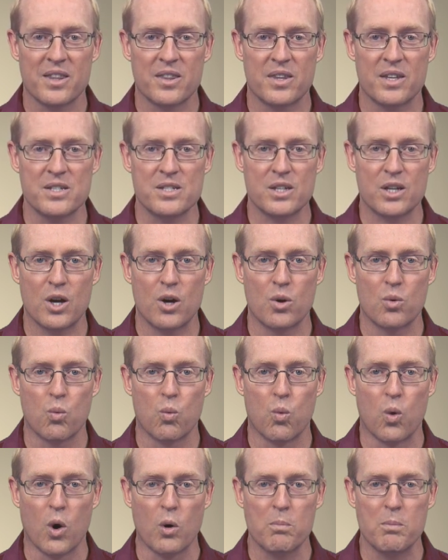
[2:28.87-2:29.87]
this code
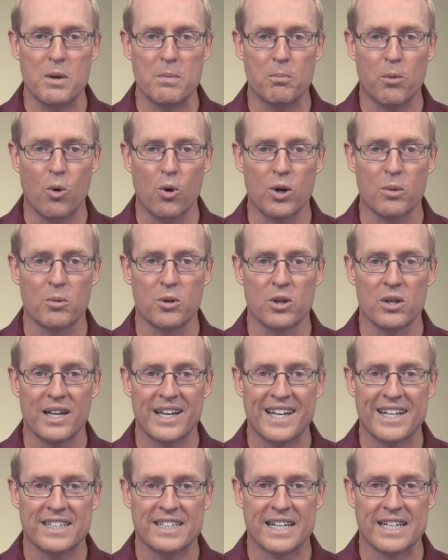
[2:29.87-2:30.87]
won't be portable
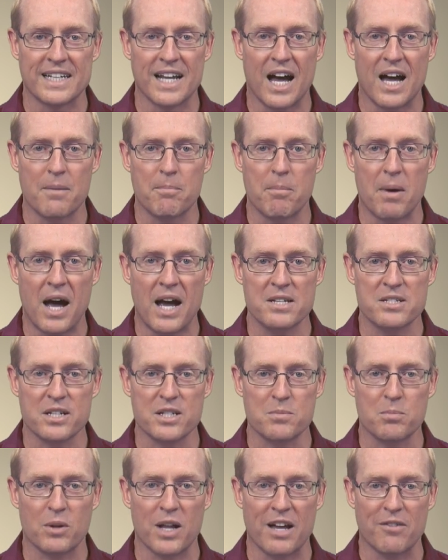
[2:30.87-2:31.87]
to
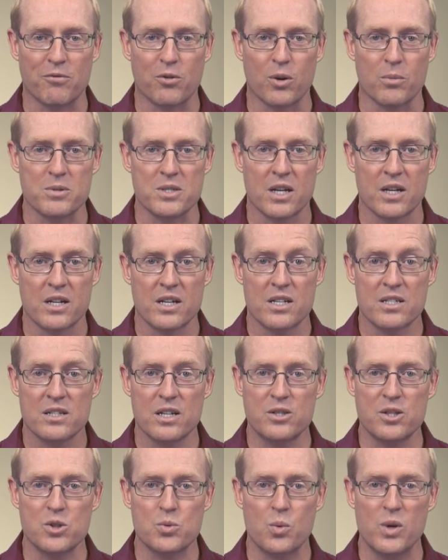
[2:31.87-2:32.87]
non-POSIX platforms,
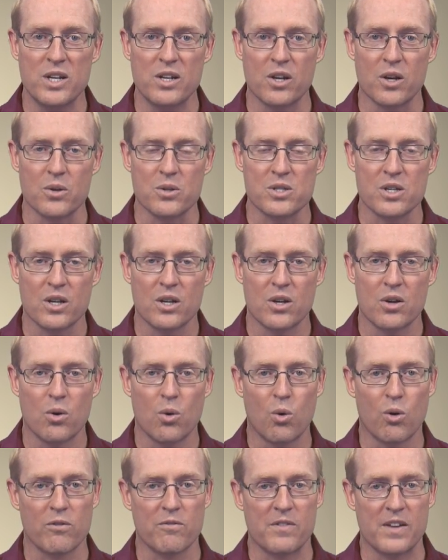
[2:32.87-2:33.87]
such as Windows
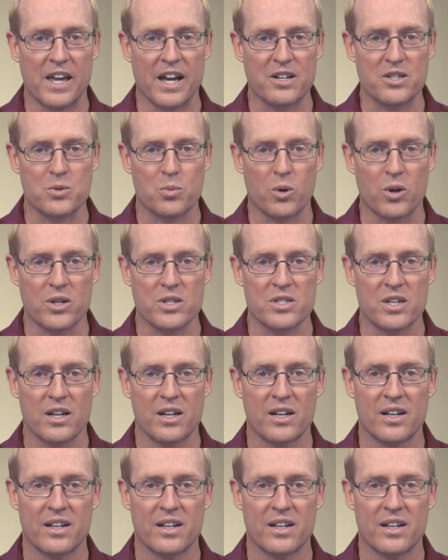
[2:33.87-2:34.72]
or VxWorks.